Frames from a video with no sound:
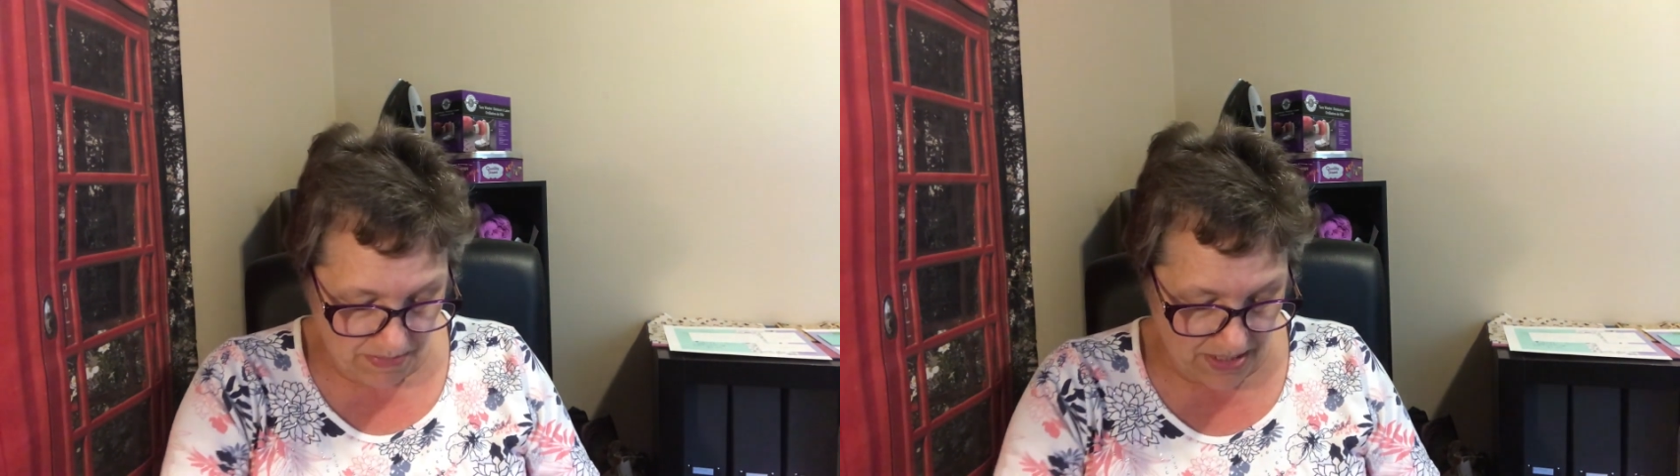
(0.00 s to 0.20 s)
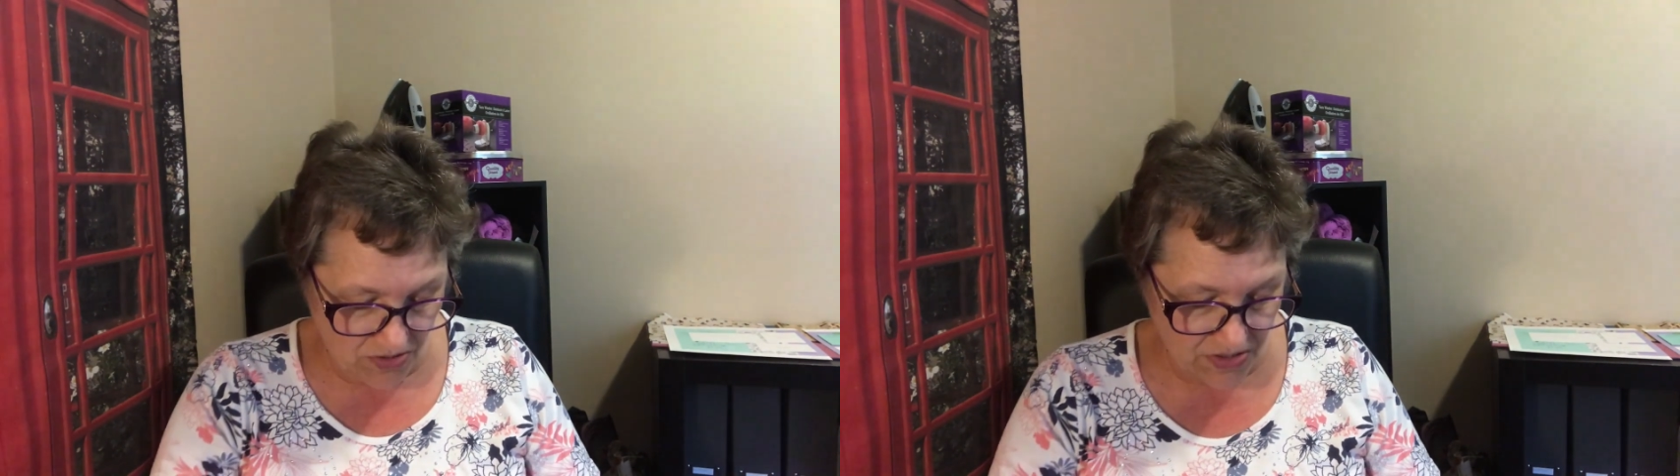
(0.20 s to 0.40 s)

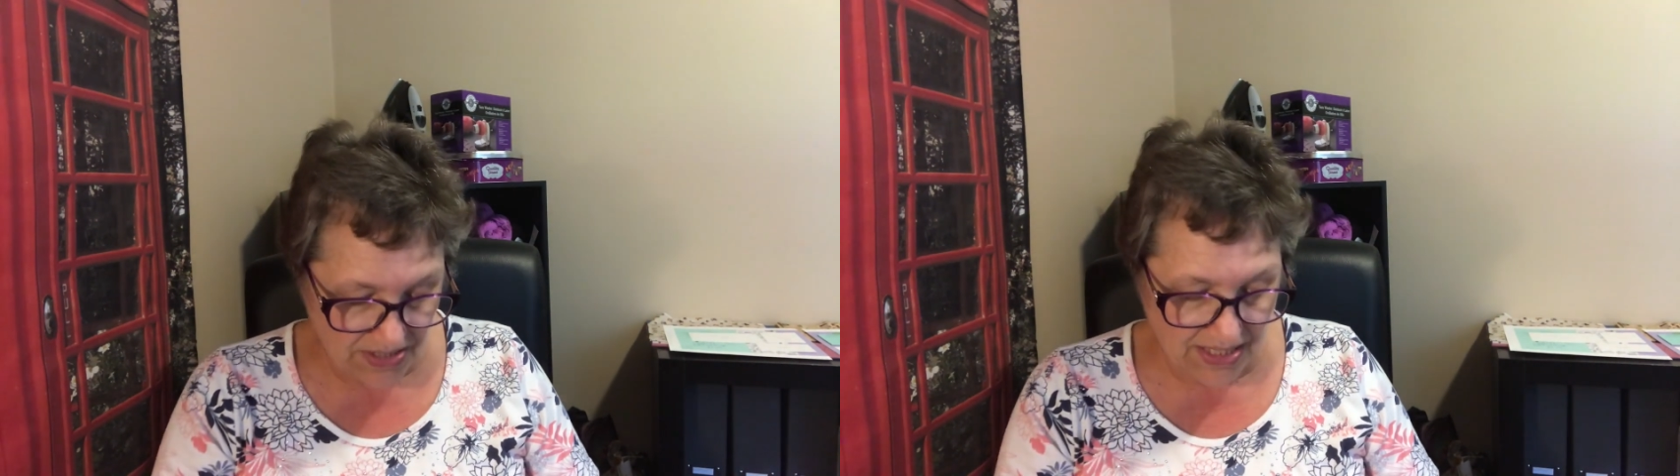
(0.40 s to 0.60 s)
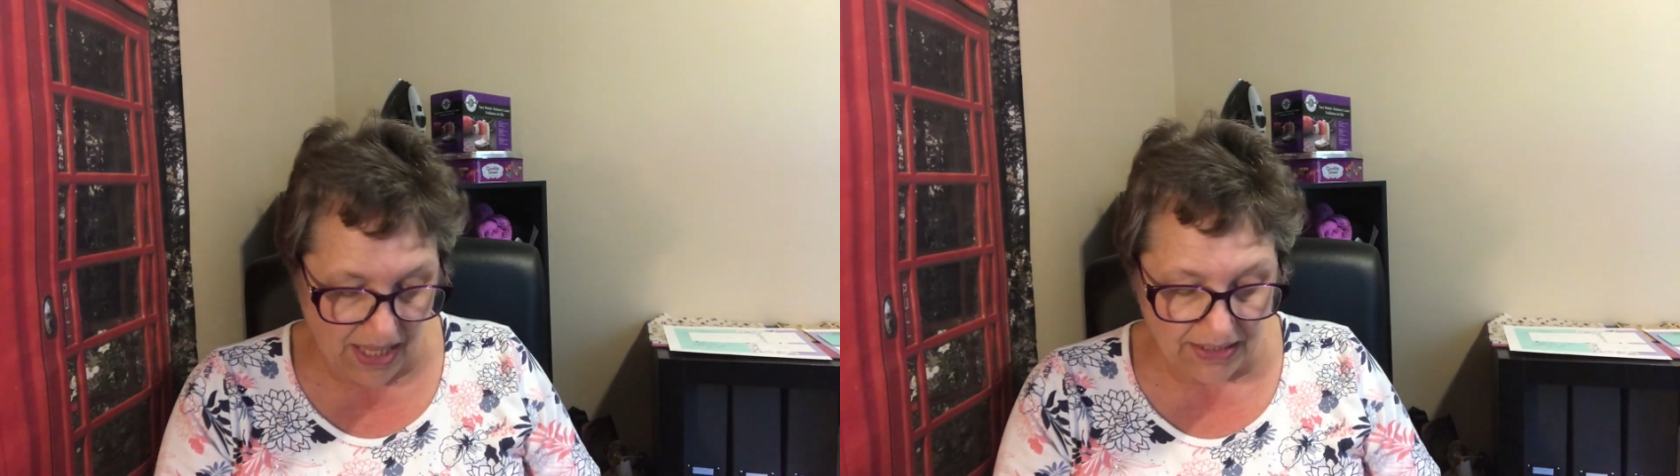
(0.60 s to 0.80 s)
Bears
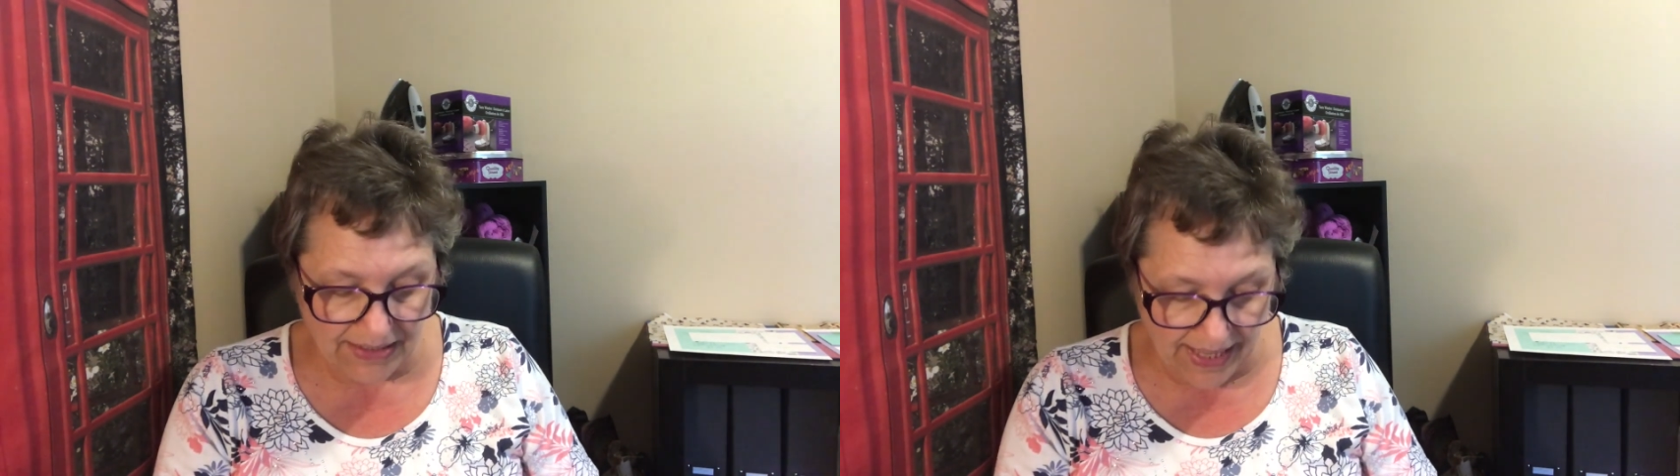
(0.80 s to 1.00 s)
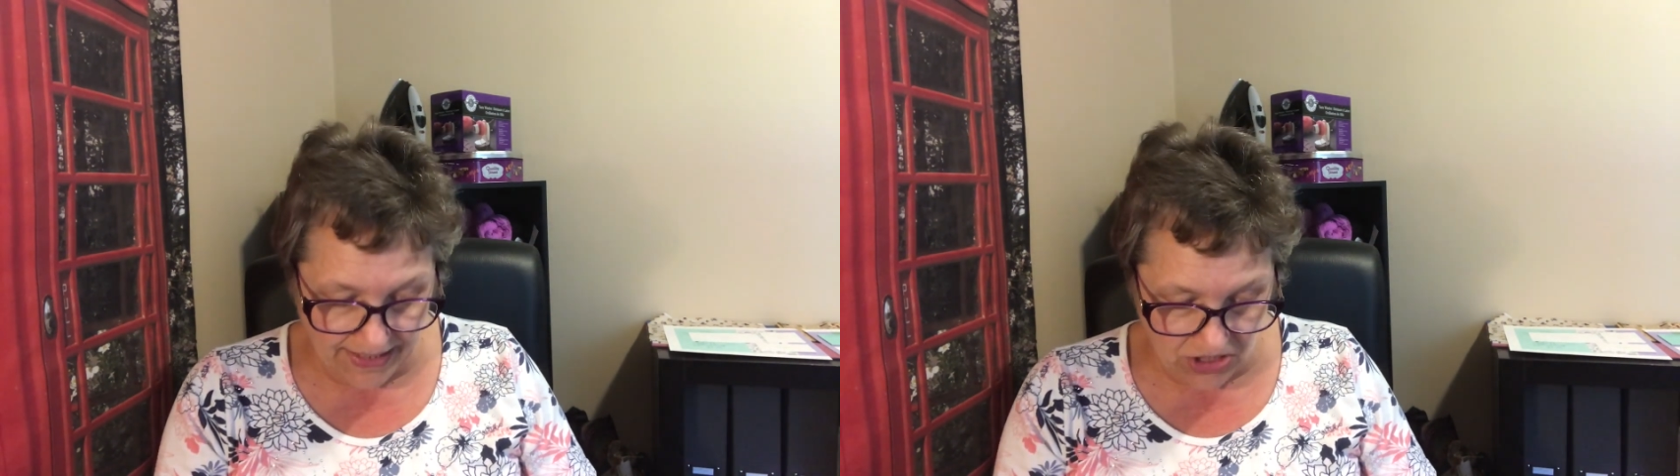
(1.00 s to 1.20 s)

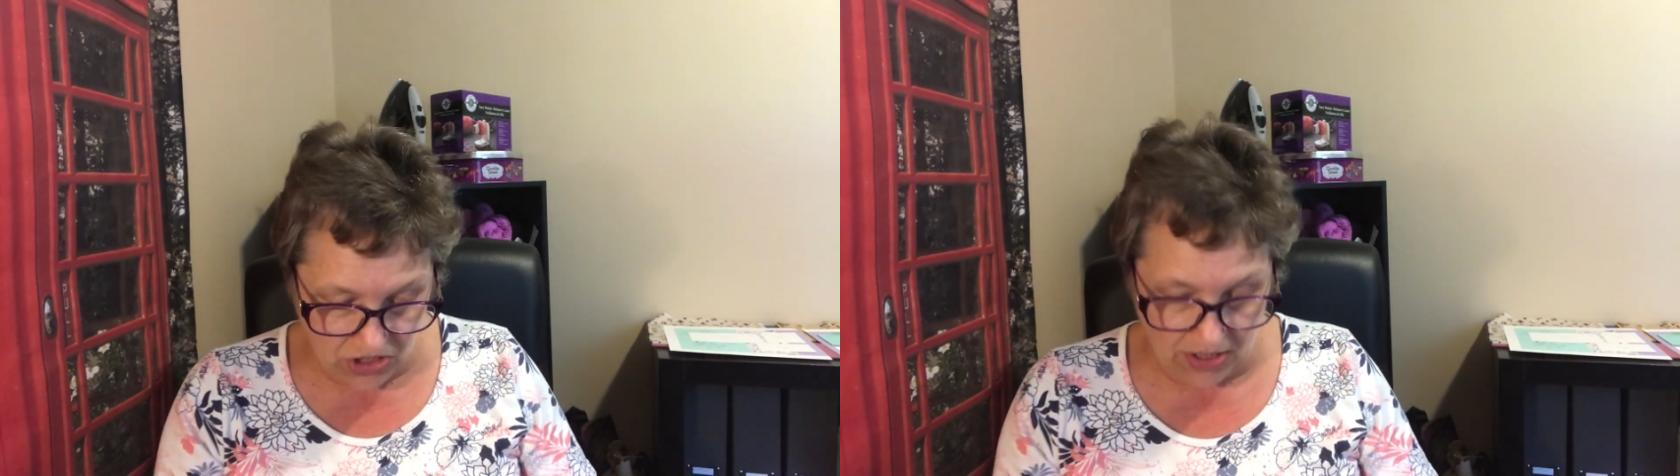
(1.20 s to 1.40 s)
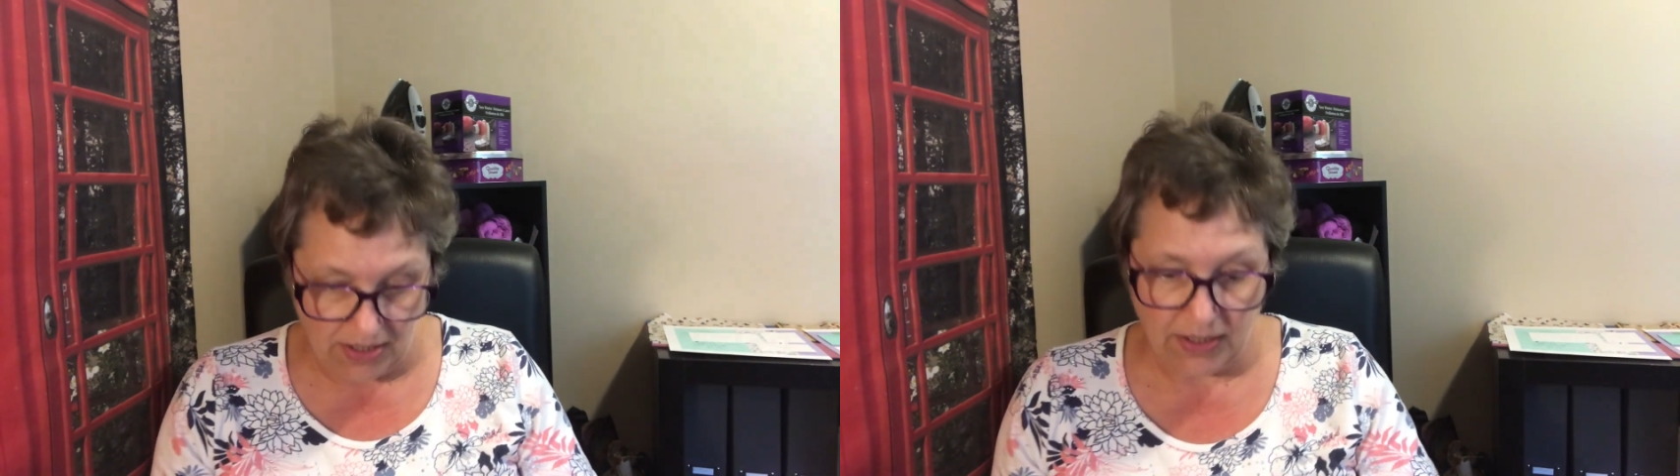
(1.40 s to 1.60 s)

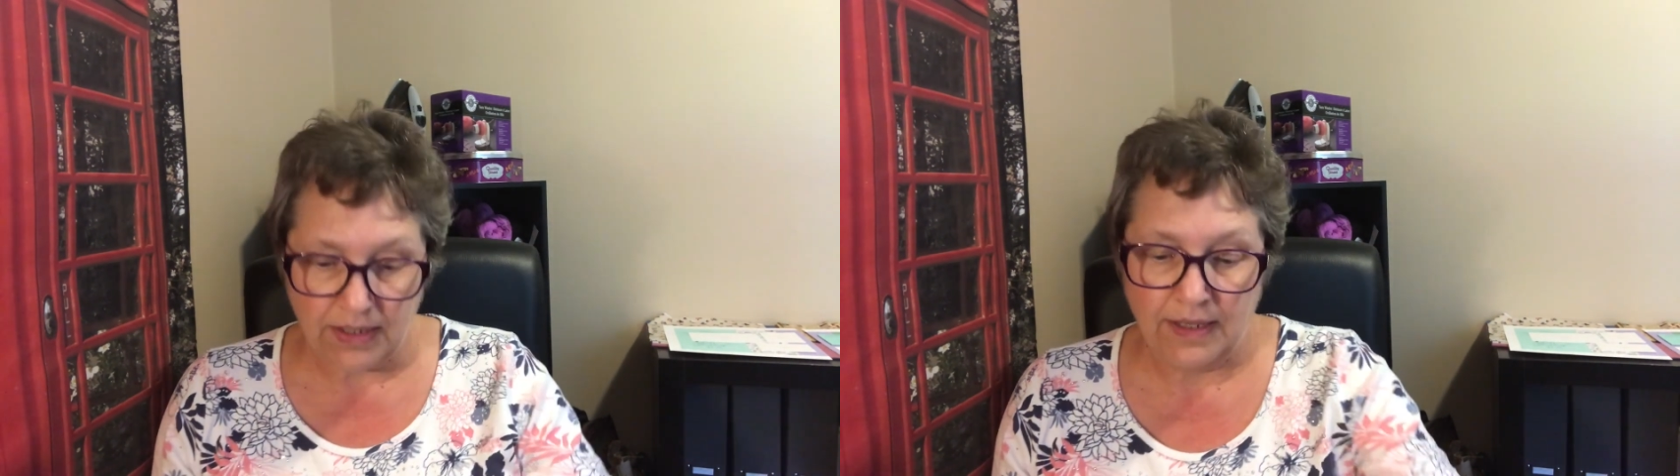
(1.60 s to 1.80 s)
collection